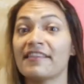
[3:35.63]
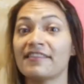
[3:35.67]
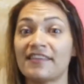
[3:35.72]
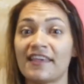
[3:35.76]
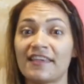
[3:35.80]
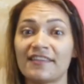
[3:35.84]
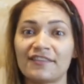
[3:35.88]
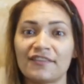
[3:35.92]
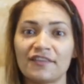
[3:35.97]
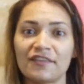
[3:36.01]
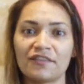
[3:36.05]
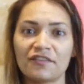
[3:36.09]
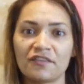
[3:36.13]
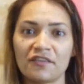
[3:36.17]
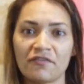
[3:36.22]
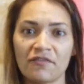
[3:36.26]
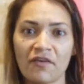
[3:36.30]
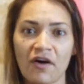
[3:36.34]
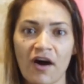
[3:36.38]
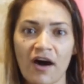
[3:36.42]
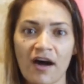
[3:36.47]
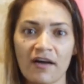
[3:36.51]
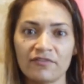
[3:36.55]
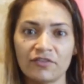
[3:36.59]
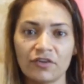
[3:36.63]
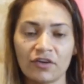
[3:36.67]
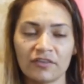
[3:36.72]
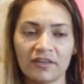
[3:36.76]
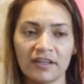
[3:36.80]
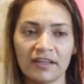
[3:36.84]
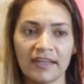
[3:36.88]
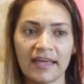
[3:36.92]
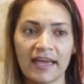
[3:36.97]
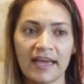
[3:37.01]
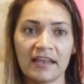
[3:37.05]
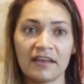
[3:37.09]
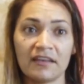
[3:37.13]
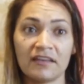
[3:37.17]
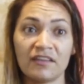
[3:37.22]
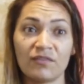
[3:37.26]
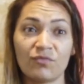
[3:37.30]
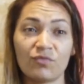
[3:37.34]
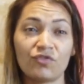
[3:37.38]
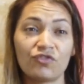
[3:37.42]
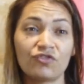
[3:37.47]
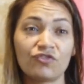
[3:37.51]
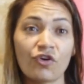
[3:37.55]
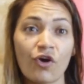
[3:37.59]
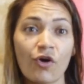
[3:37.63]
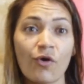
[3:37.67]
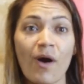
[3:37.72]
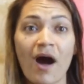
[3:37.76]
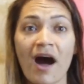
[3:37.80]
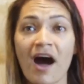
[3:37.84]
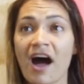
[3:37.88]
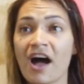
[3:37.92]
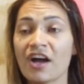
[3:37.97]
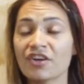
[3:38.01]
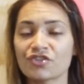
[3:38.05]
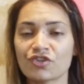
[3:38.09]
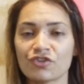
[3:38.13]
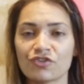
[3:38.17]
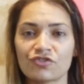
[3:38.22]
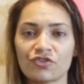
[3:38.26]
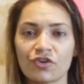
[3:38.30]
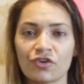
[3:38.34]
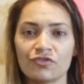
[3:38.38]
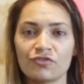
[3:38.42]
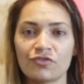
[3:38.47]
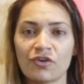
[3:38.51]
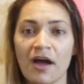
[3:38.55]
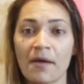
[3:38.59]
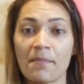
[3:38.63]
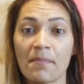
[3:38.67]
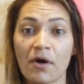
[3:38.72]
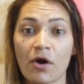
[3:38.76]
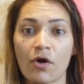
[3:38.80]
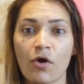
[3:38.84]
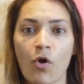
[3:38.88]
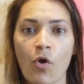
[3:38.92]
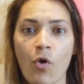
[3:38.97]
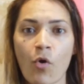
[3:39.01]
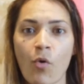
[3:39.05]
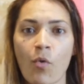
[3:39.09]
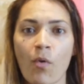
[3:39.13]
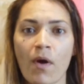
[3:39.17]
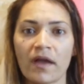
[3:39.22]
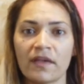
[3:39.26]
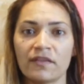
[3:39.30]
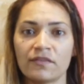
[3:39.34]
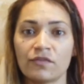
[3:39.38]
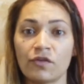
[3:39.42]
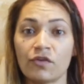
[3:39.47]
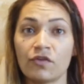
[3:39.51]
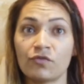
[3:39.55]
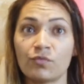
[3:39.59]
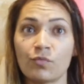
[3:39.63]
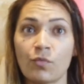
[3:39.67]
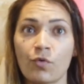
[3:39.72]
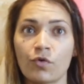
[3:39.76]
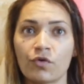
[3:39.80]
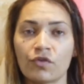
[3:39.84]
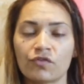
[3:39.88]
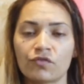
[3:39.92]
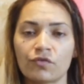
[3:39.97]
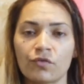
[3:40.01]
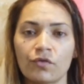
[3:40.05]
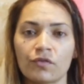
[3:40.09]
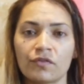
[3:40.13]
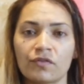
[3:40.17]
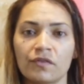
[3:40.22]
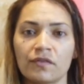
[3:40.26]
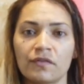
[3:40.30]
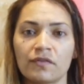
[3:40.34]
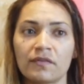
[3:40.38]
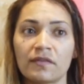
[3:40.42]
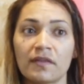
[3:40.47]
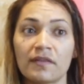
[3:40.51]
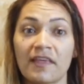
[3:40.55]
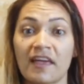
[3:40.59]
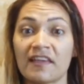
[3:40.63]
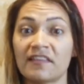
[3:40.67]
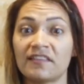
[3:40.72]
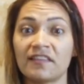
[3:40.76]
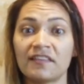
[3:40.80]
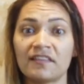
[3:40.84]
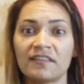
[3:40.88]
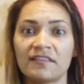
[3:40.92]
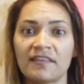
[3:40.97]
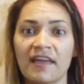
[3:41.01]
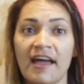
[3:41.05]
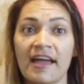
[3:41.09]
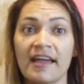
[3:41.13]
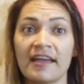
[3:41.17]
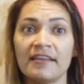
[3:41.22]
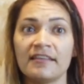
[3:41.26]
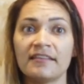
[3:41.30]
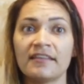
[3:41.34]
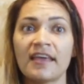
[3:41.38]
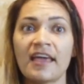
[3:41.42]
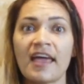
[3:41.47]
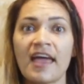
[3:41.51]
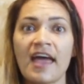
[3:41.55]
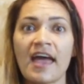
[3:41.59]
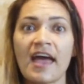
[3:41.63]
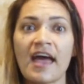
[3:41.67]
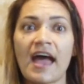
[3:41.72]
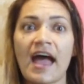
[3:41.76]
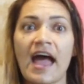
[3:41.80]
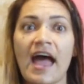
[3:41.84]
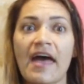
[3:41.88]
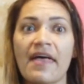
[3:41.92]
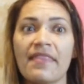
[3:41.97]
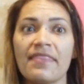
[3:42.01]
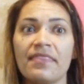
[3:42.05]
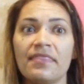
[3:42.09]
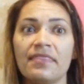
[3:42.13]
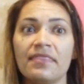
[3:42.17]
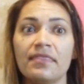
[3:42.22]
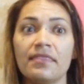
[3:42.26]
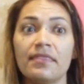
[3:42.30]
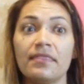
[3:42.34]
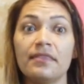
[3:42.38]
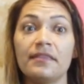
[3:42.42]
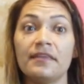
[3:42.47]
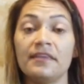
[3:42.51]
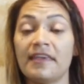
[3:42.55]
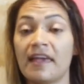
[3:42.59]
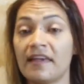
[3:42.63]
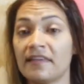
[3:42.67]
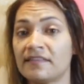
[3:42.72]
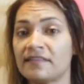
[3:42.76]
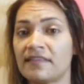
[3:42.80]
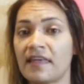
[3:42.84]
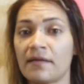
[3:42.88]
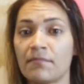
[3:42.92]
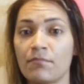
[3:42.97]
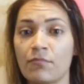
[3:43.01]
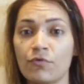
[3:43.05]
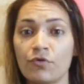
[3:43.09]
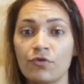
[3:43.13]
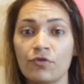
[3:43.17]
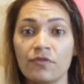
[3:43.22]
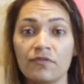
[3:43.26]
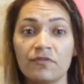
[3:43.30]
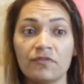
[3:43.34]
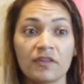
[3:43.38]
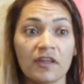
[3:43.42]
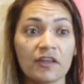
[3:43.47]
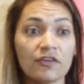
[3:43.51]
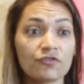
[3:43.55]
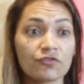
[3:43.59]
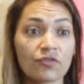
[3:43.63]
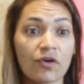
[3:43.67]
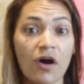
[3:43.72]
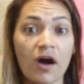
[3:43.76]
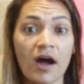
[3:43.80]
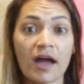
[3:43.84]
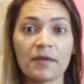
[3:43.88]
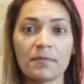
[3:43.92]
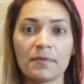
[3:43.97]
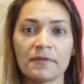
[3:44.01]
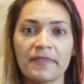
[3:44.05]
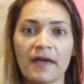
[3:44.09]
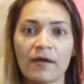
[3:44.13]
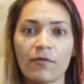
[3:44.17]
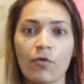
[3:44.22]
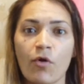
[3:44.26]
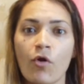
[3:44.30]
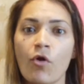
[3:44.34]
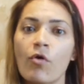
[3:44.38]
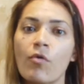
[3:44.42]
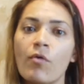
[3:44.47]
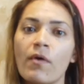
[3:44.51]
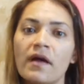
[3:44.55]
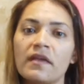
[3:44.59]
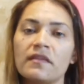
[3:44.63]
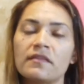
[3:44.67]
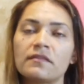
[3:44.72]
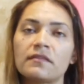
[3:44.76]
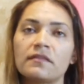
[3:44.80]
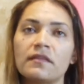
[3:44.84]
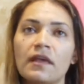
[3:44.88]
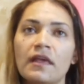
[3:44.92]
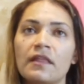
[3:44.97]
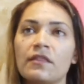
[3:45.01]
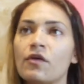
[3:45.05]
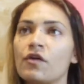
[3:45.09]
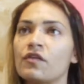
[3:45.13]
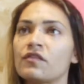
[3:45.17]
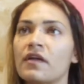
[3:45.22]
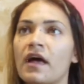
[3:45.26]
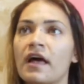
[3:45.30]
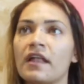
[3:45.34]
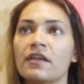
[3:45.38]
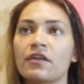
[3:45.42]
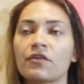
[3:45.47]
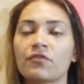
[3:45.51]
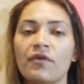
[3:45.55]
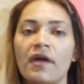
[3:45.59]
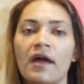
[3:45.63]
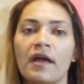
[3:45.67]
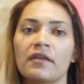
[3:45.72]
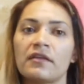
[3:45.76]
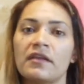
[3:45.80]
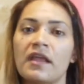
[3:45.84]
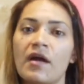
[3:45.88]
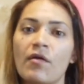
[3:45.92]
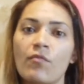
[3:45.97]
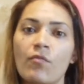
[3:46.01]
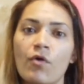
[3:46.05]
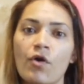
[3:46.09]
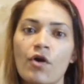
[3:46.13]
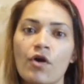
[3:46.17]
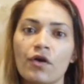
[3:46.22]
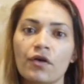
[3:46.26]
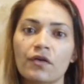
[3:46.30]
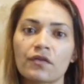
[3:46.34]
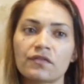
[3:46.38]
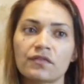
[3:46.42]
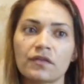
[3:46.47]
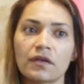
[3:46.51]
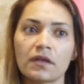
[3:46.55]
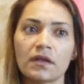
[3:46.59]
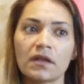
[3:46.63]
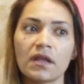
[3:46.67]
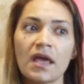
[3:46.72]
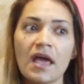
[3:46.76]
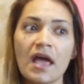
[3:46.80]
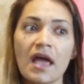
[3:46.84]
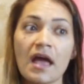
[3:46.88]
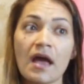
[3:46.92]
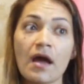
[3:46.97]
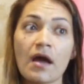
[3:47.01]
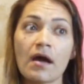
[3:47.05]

ancestors survived on the land. It was so harsh and so dry, but always those water sources, they sustained. And yes, they moved, they dried, but they were always in those underground networks, and